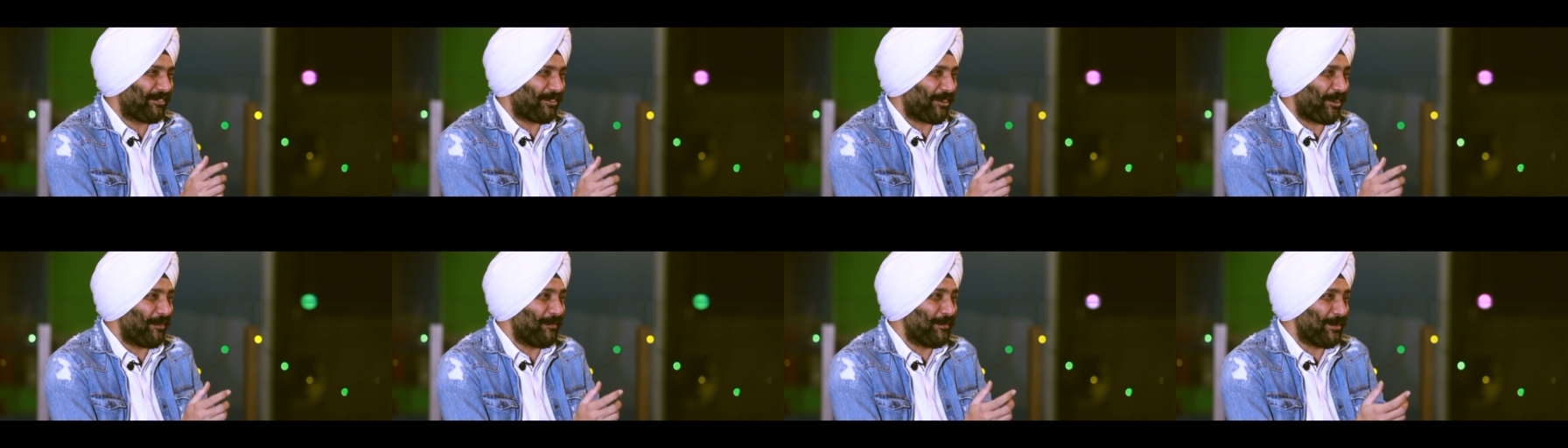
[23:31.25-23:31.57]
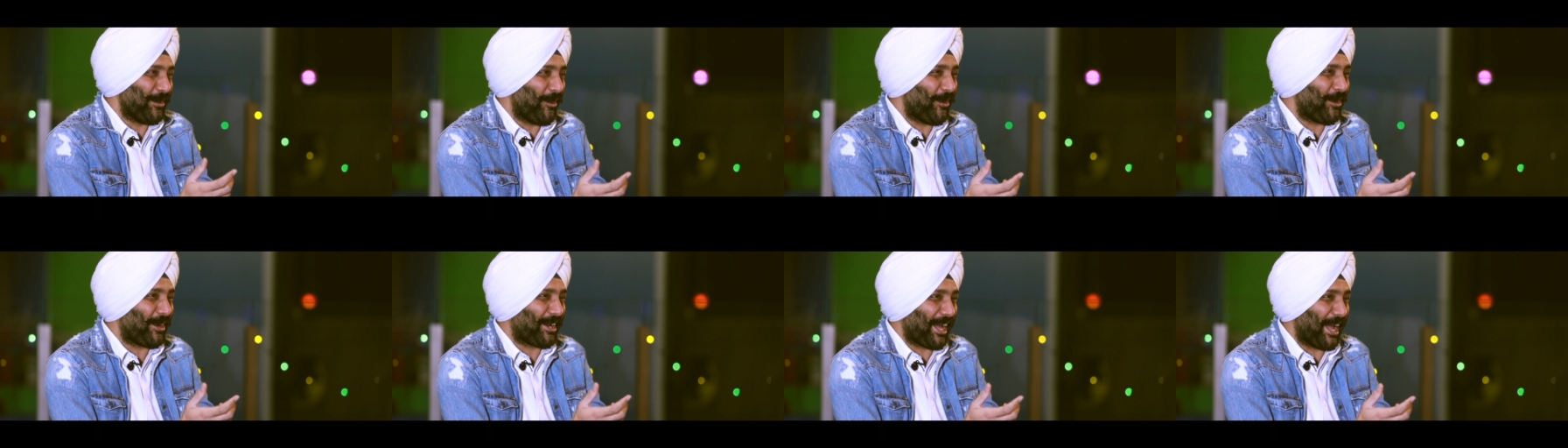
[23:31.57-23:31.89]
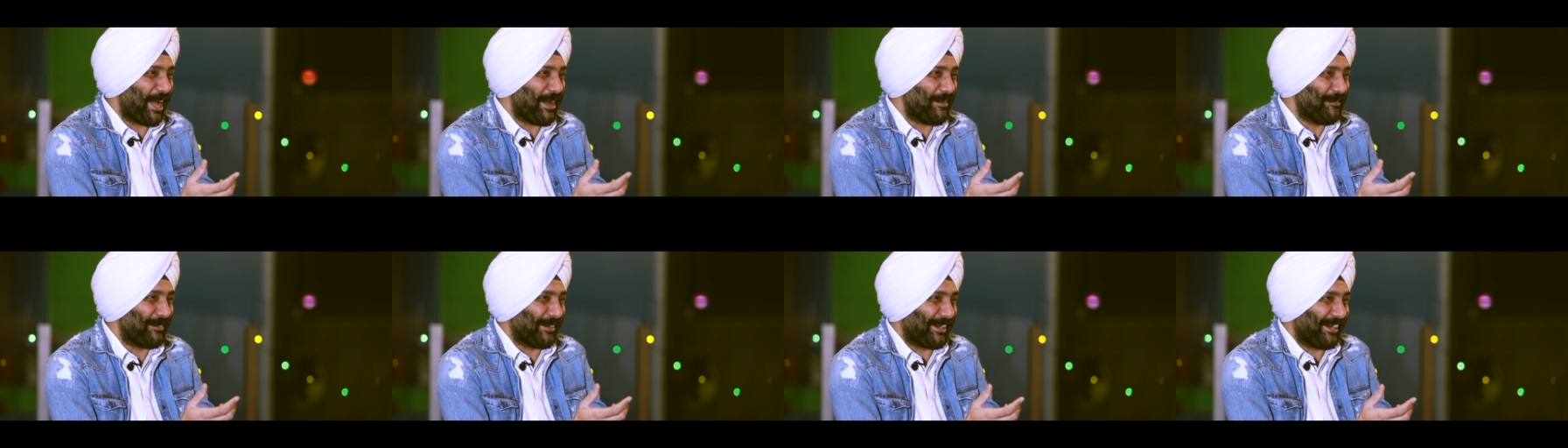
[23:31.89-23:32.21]
from
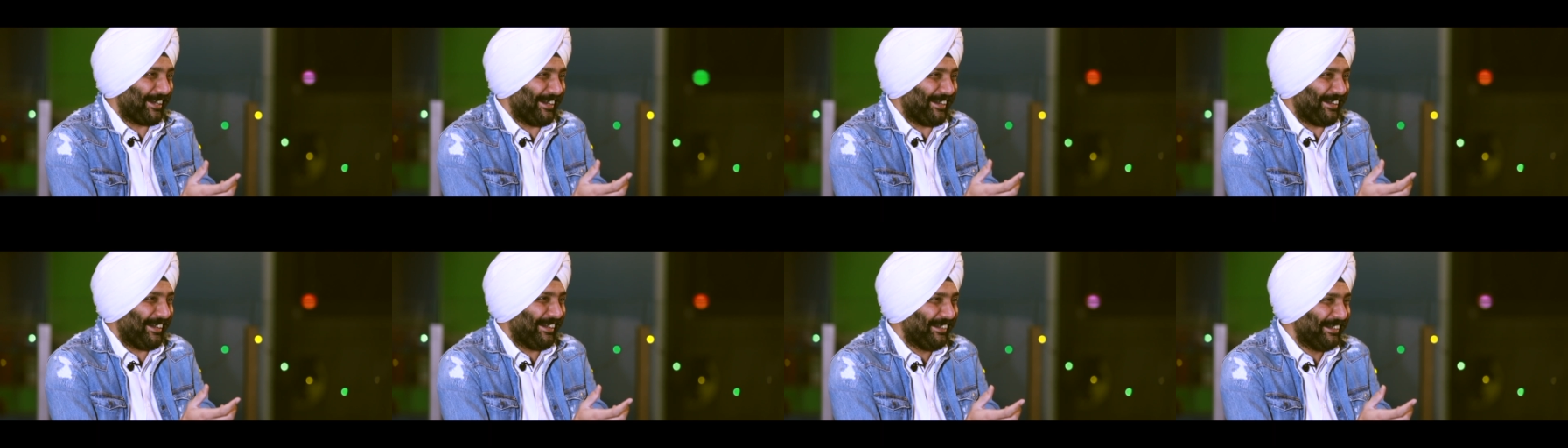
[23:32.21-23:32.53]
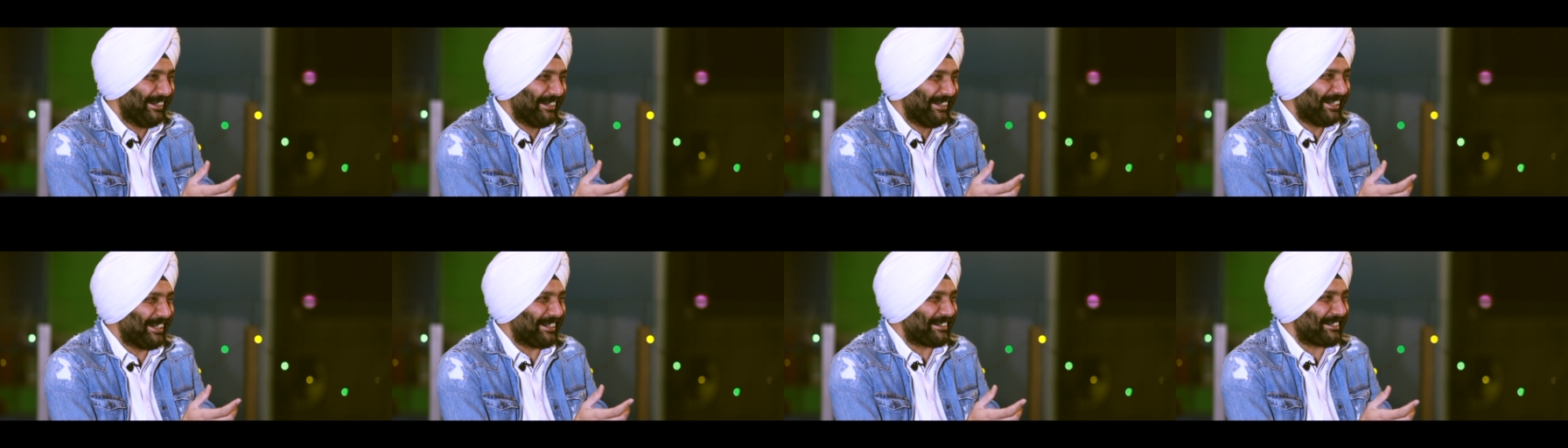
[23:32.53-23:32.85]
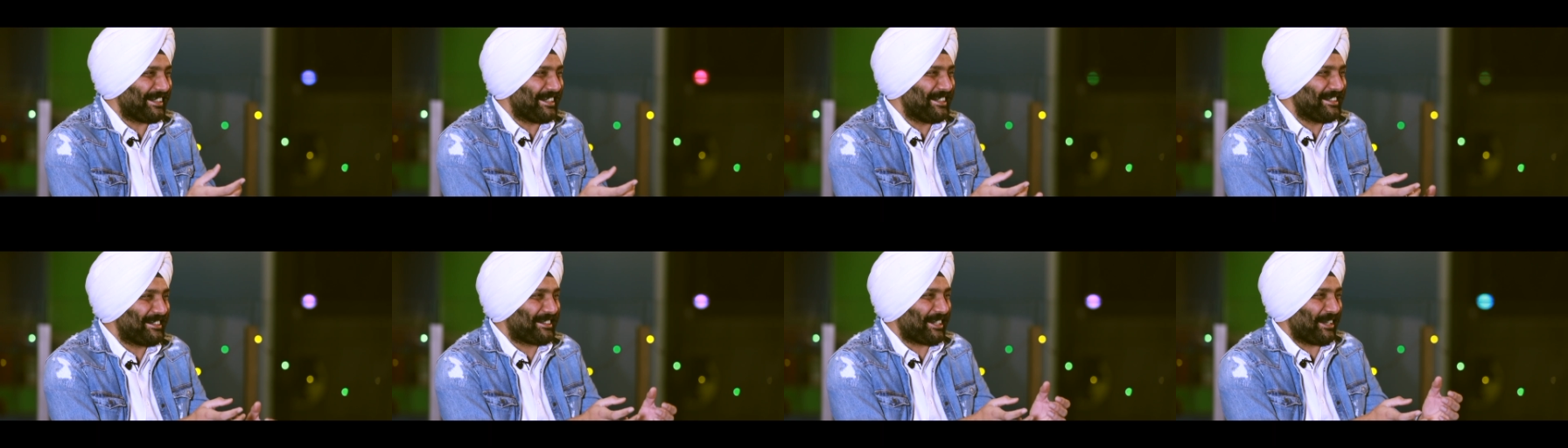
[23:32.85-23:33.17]
your camera?
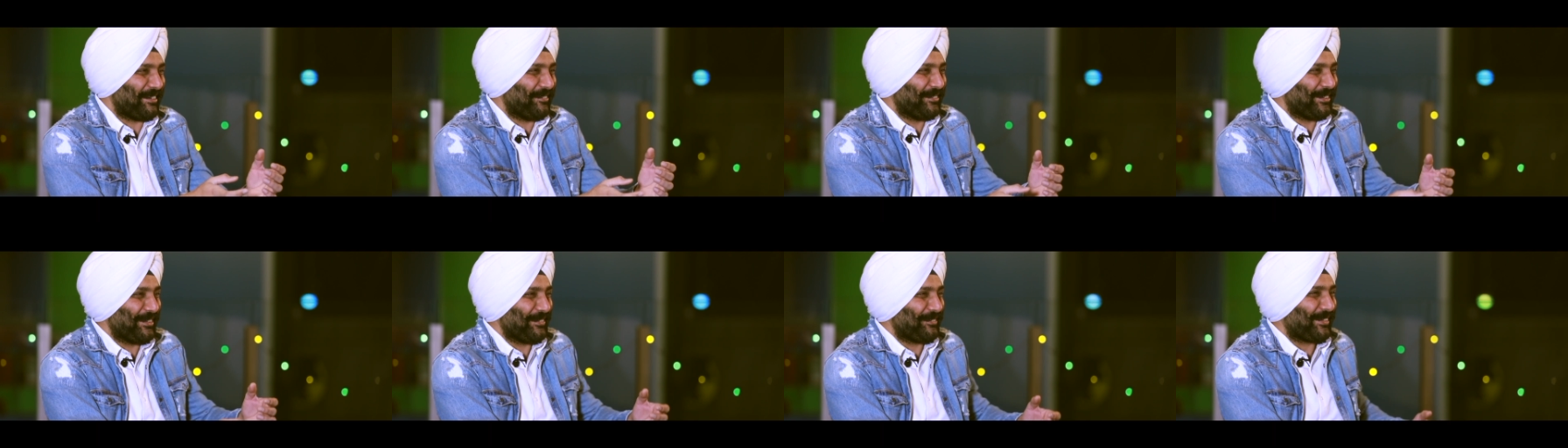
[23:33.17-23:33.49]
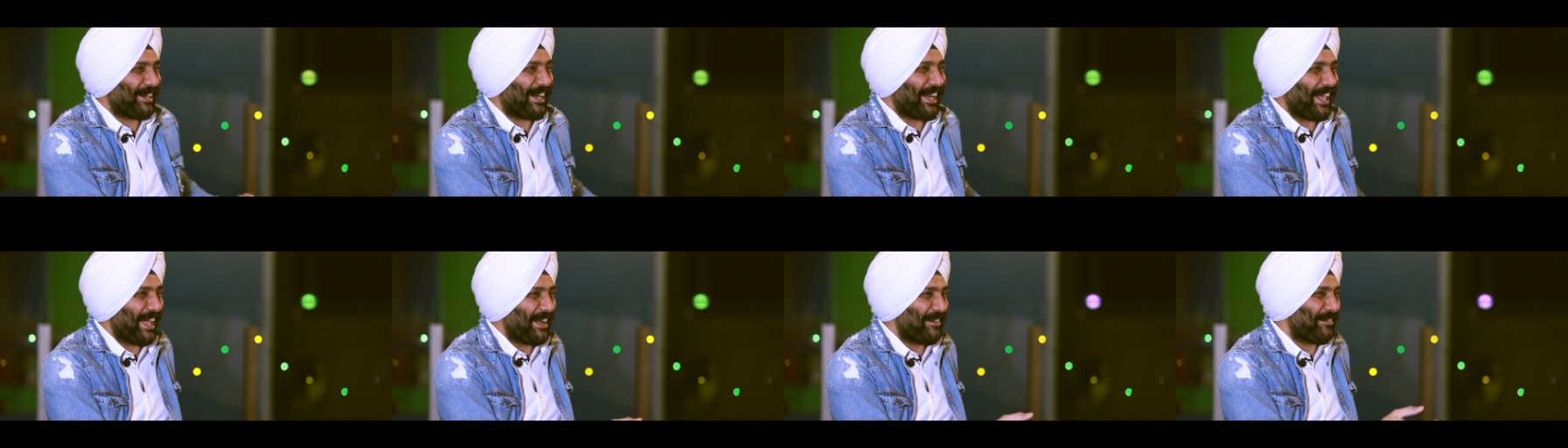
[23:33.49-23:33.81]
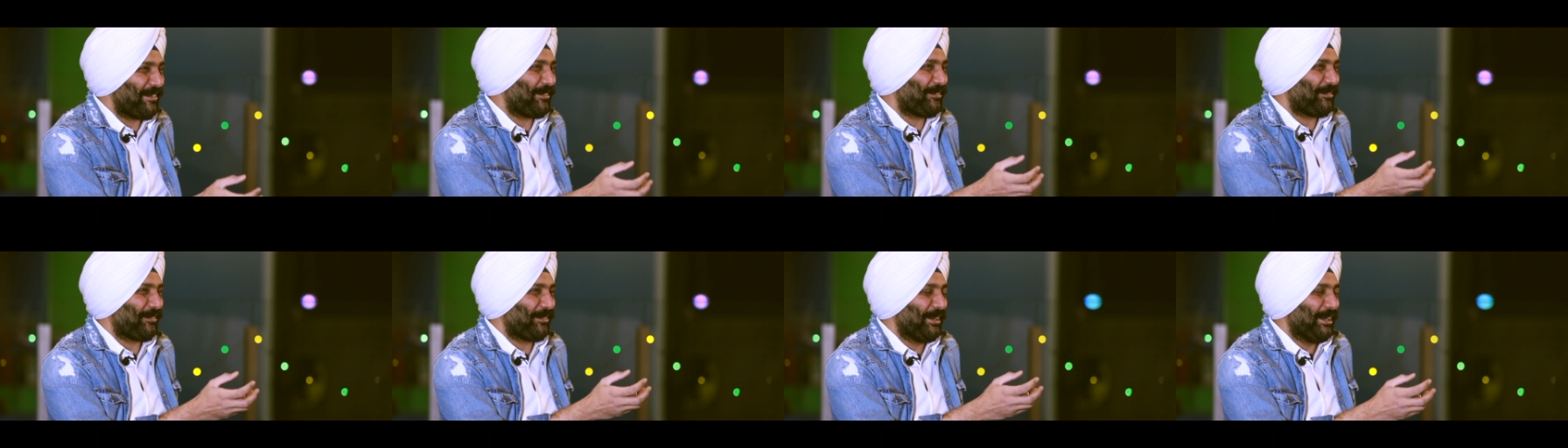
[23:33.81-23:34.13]
At least some people have.